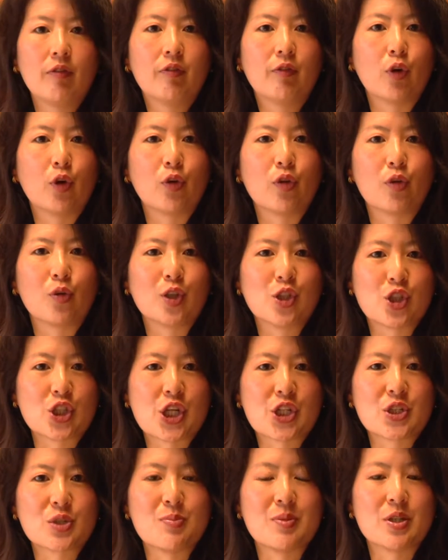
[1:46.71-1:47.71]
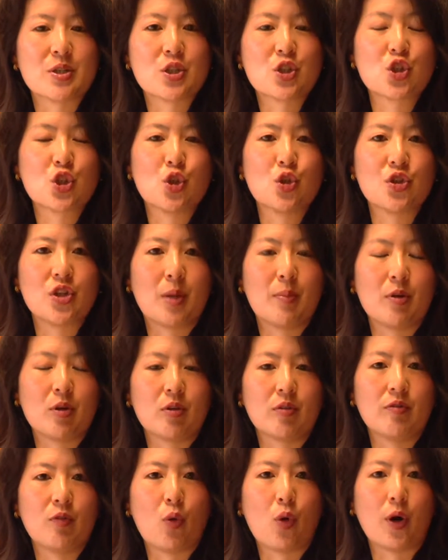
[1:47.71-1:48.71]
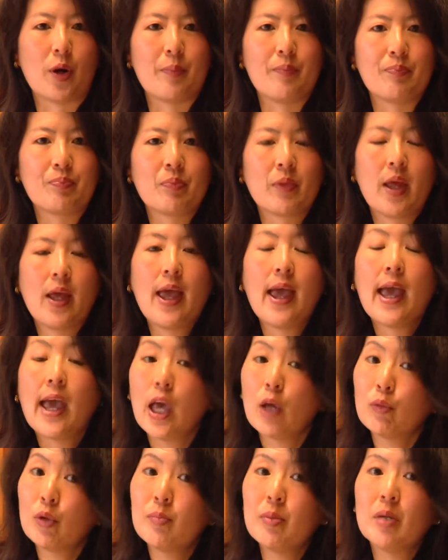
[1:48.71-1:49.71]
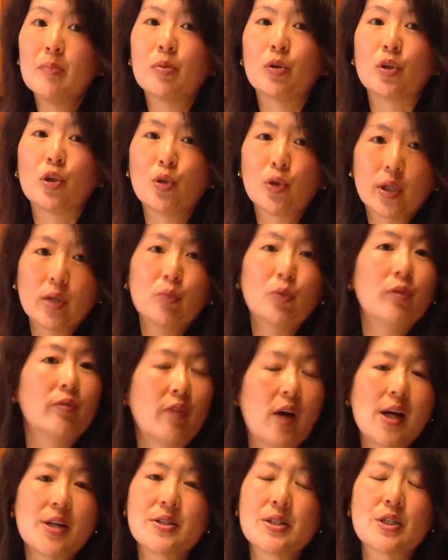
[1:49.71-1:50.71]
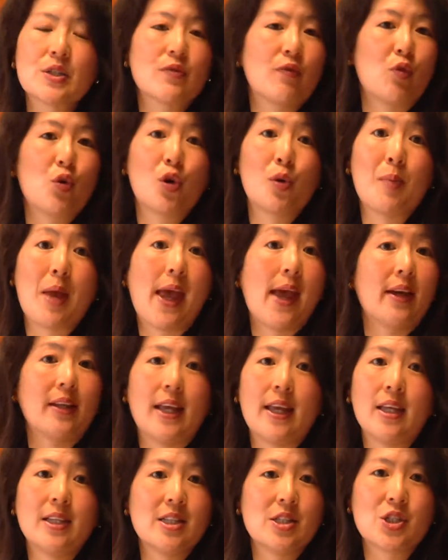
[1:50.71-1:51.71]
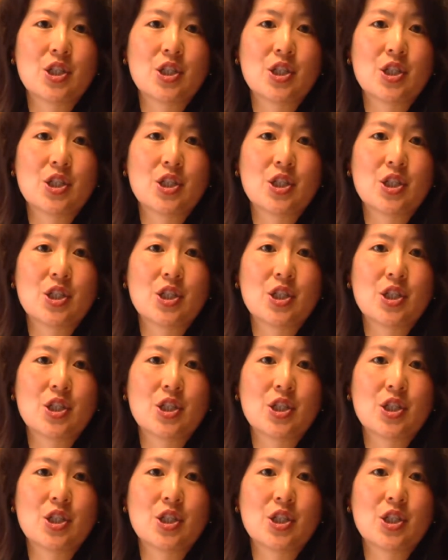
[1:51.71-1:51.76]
further adjustments to your W-4. And remember, you can revise this form at any